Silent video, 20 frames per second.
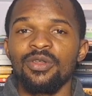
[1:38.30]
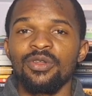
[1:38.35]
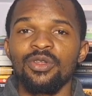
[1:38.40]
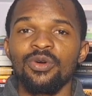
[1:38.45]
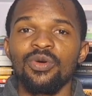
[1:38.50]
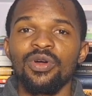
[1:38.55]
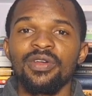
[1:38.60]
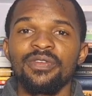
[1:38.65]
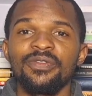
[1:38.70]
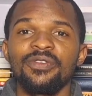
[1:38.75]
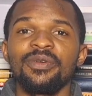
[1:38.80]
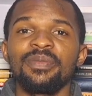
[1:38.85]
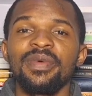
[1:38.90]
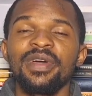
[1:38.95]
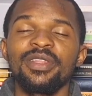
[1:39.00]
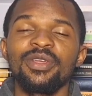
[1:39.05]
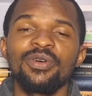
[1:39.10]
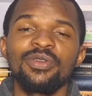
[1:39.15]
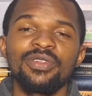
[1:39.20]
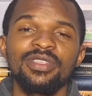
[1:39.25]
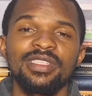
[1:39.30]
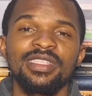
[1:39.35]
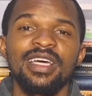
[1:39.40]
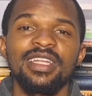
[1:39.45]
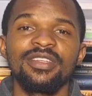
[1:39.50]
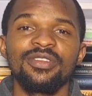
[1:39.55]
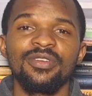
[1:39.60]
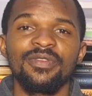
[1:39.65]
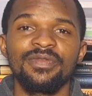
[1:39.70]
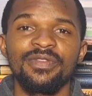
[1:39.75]
Don't worry, for a better
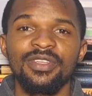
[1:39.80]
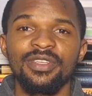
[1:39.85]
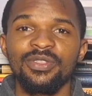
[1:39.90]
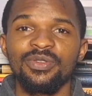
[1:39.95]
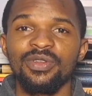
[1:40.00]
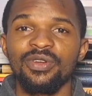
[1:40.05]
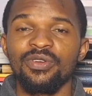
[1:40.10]
understanding of this,